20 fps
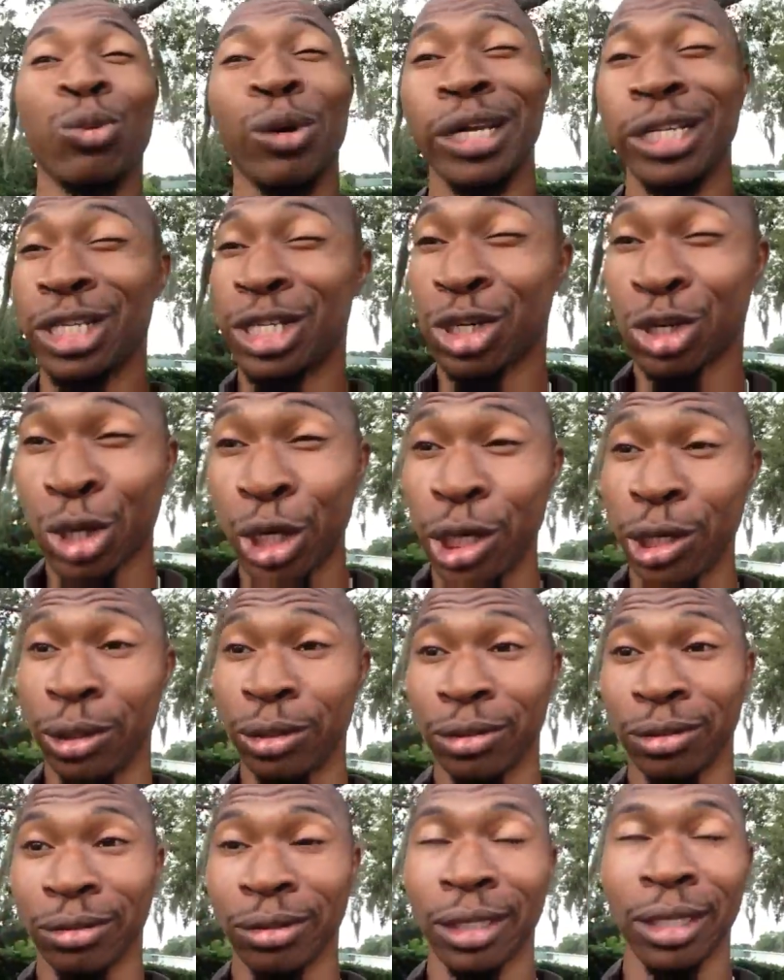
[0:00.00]
what's true.
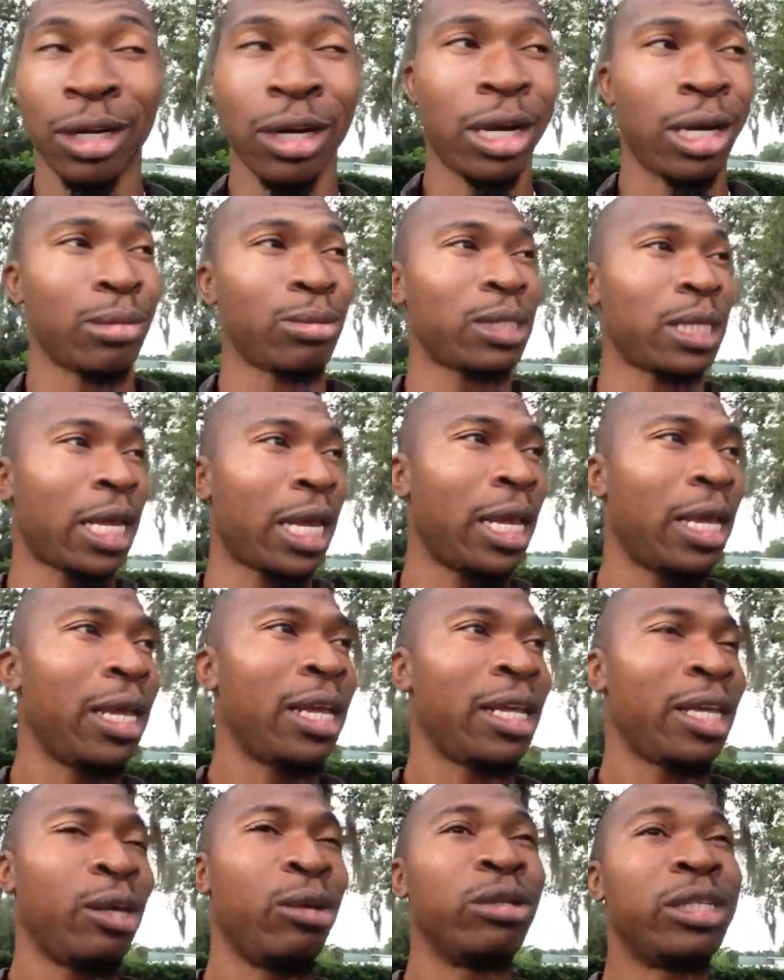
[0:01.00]
You know what I'm saying?
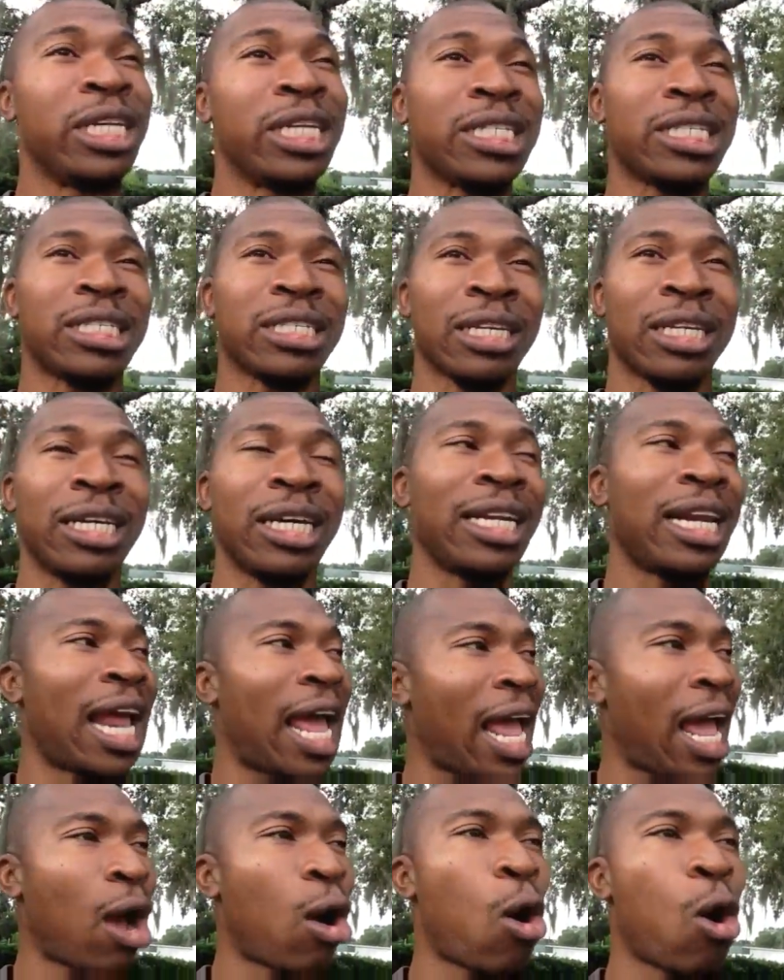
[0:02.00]
You just good
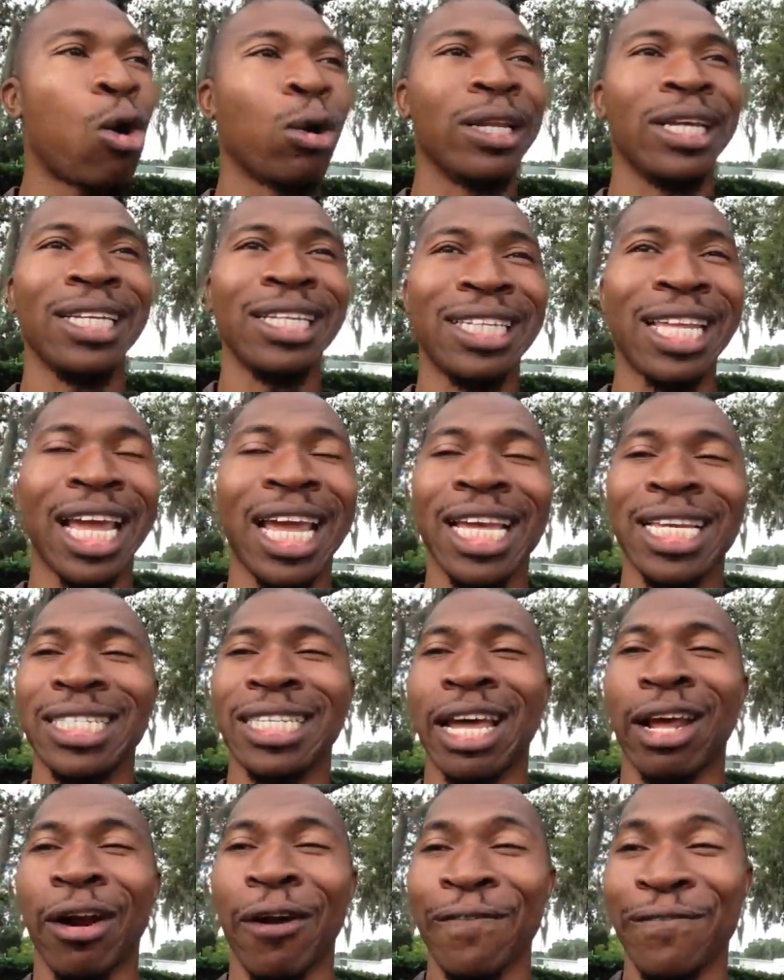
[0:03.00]
at holding things
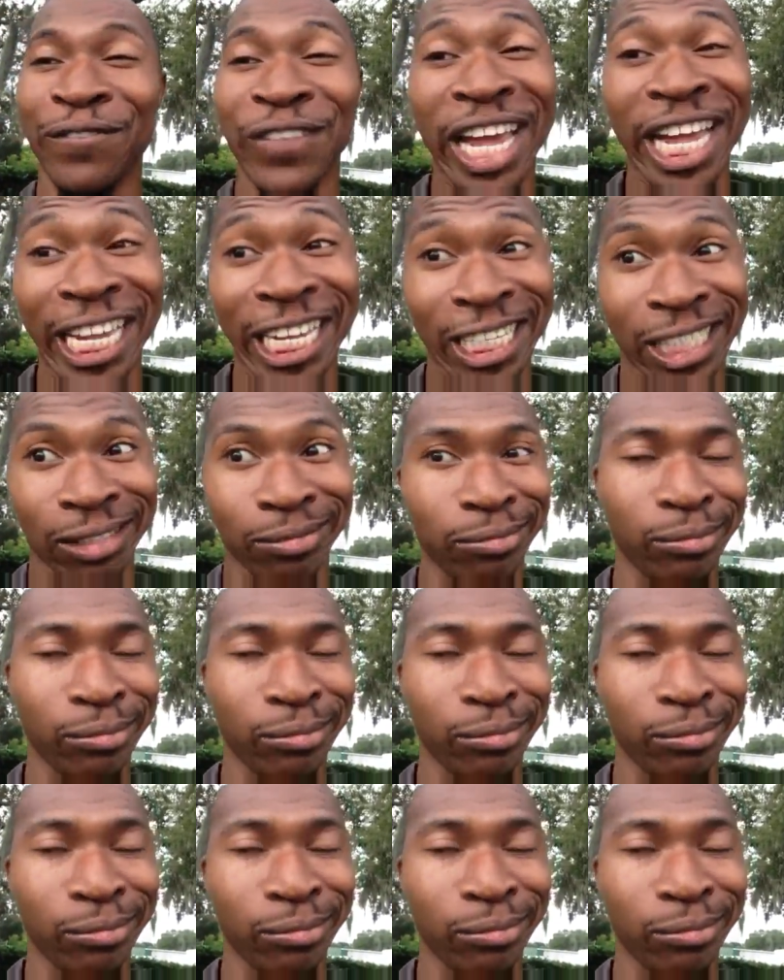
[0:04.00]
that are fake,